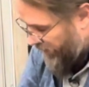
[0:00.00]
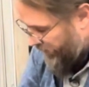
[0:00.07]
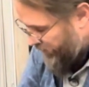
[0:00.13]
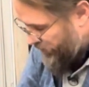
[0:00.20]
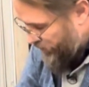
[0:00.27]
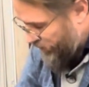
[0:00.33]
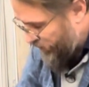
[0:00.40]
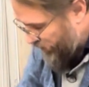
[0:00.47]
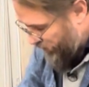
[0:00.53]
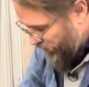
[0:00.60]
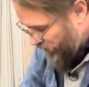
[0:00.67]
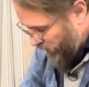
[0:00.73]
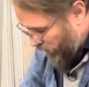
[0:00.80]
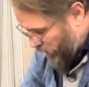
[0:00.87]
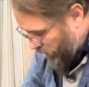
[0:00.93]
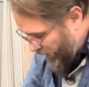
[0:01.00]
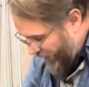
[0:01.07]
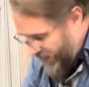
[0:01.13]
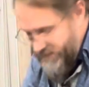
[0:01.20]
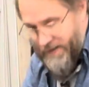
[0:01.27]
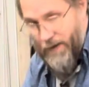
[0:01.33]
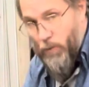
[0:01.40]
These are just sold
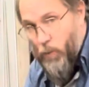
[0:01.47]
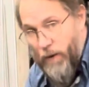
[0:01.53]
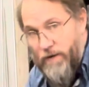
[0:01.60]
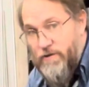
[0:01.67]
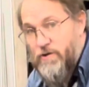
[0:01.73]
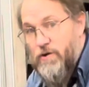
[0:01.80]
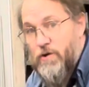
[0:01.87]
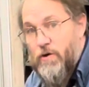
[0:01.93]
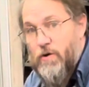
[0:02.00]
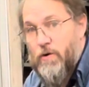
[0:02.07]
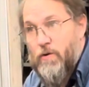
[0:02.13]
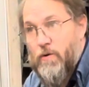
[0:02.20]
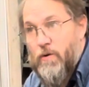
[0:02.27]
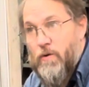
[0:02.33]
as a winter